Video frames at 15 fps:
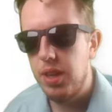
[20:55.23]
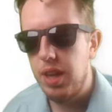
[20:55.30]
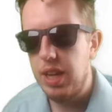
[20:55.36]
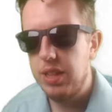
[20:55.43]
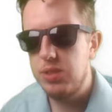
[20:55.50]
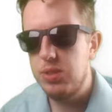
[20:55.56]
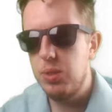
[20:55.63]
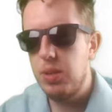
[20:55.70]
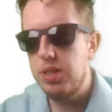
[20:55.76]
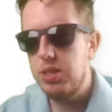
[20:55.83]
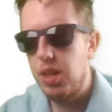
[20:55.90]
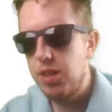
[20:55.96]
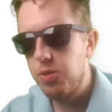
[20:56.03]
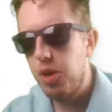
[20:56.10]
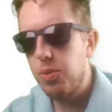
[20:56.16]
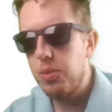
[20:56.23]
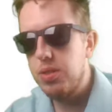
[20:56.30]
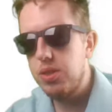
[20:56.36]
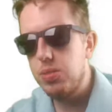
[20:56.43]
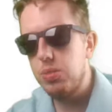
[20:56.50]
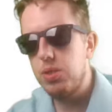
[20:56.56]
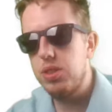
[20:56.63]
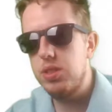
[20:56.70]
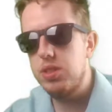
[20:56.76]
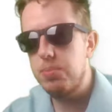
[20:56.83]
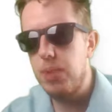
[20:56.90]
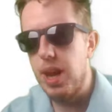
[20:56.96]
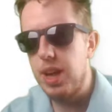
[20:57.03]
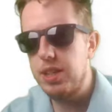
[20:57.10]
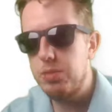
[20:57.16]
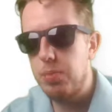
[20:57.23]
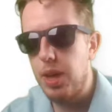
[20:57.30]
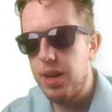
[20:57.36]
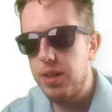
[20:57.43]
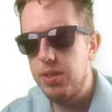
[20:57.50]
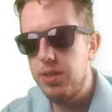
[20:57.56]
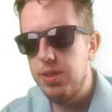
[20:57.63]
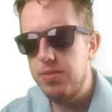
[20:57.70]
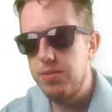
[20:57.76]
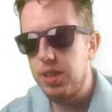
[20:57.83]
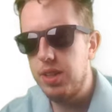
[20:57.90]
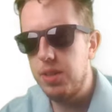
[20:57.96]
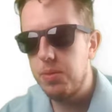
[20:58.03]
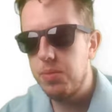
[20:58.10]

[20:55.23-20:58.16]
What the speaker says: And so that's kind of why I went with this match pattern of like